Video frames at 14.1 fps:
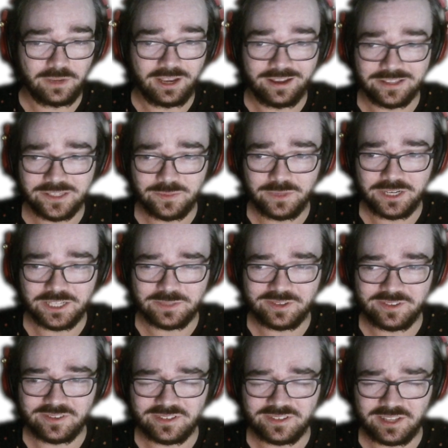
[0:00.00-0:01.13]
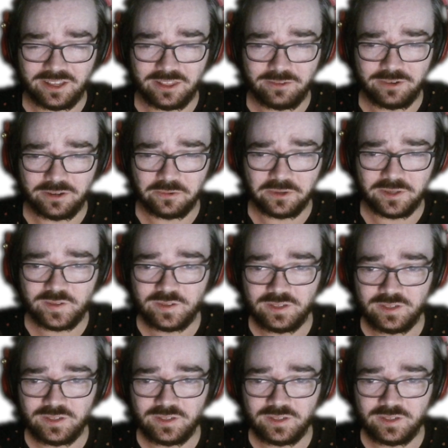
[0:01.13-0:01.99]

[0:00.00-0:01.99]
out to me as much as the other one was.